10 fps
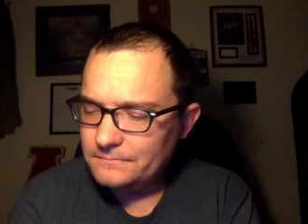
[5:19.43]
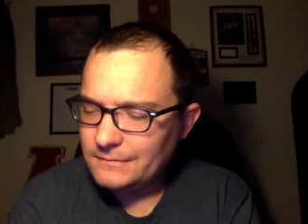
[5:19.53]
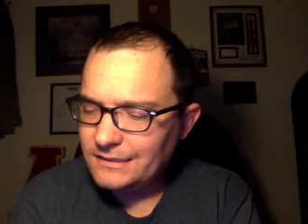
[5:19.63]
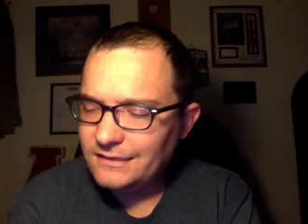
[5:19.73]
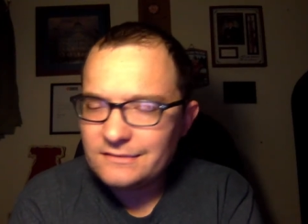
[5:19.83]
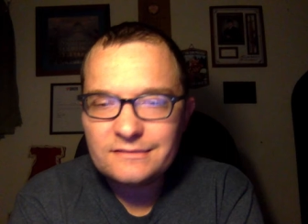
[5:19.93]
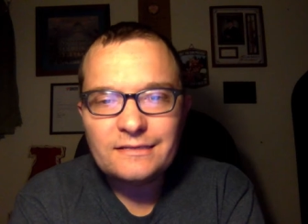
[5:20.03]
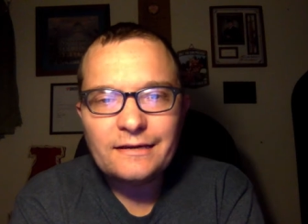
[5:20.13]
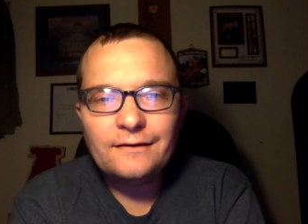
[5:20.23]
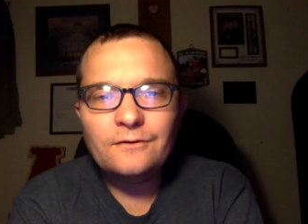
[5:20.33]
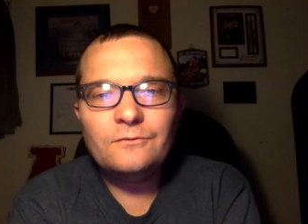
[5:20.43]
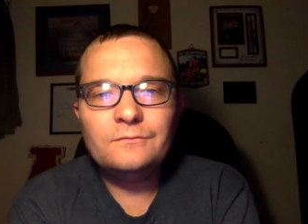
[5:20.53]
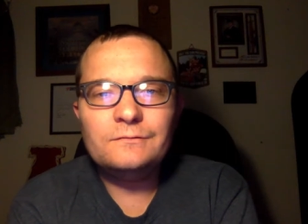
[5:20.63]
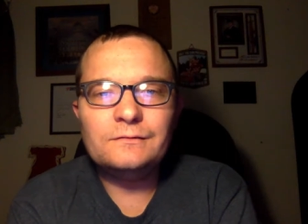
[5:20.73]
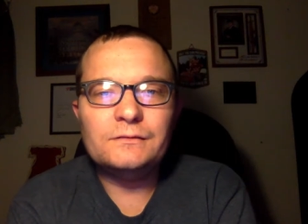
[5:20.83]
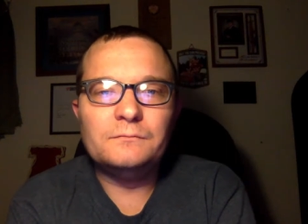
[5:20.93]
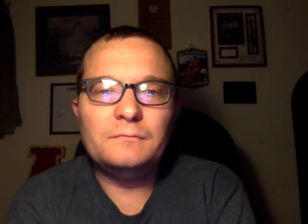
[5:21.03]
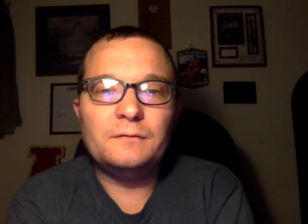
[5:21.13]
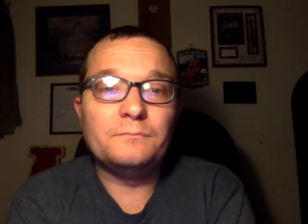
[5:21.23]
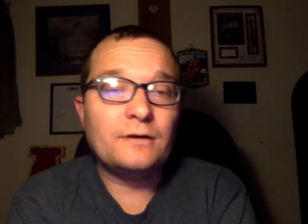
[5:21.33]
he is now um,
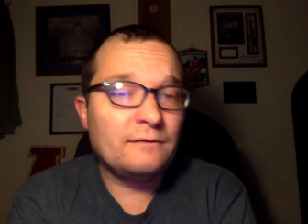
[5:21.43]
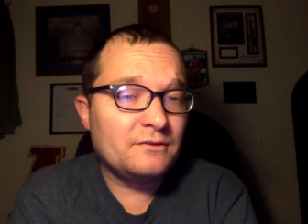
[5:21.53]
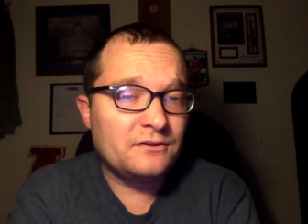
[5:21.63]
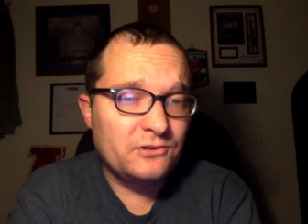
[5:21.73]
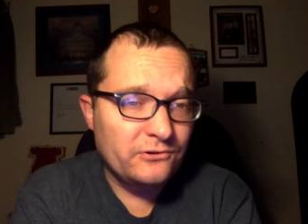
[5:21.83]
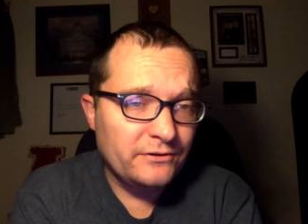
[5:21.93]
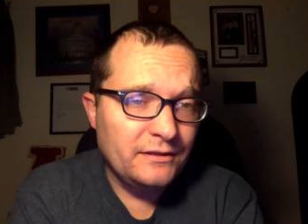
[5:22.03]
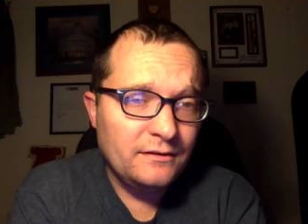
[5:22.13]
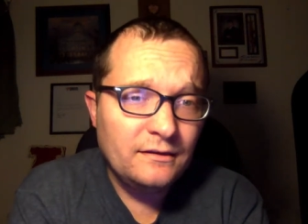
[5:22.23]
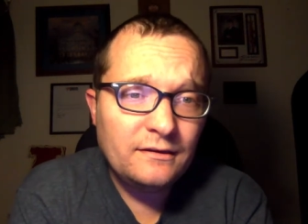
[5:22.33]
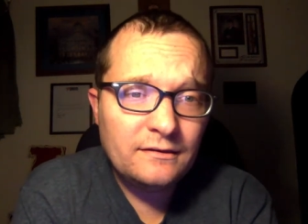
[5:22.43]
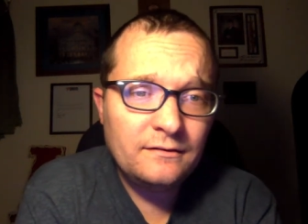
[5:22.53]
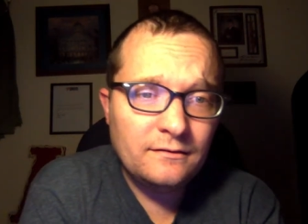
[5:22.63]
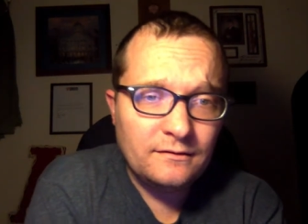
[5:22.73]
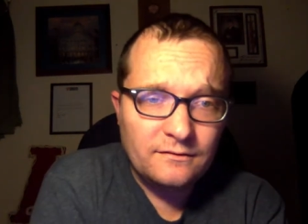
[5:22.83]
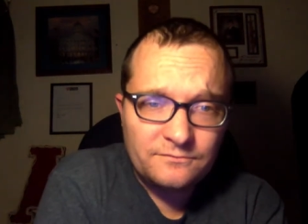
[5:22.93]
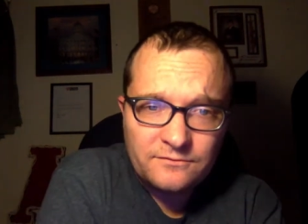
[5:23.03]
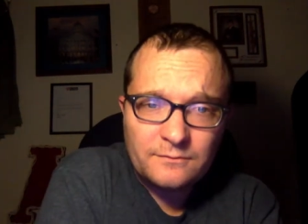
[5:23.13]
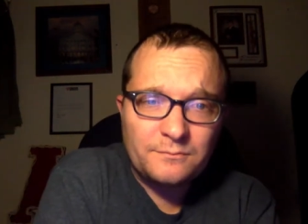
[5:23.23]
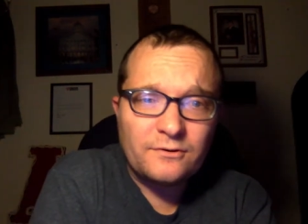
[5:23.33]
a private attorney again uh,
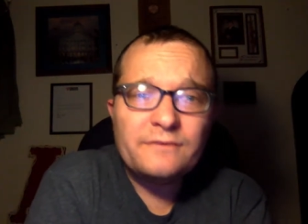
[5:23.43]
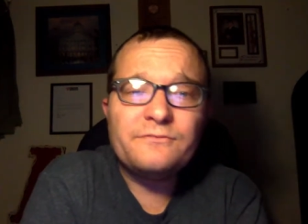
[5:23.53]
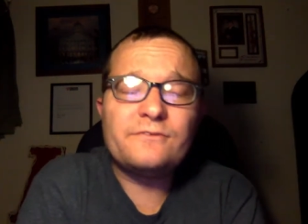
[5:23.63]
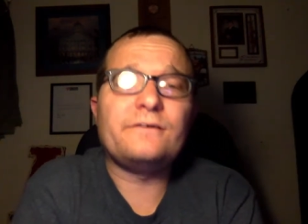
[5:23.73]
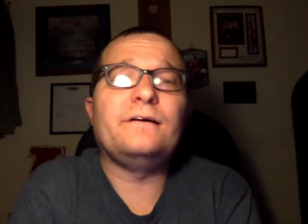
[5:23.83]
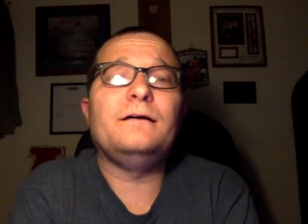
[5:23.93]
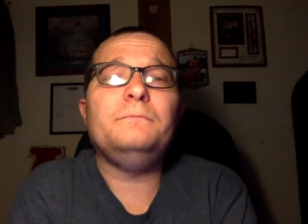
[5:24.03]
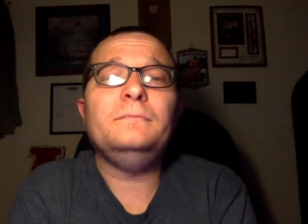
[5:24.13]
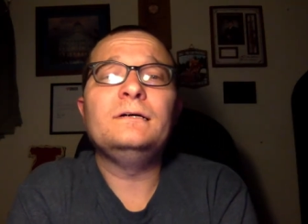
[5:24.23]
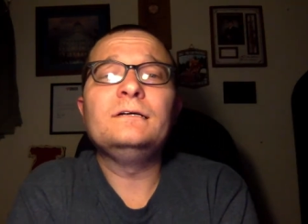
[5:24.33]
for a brief time.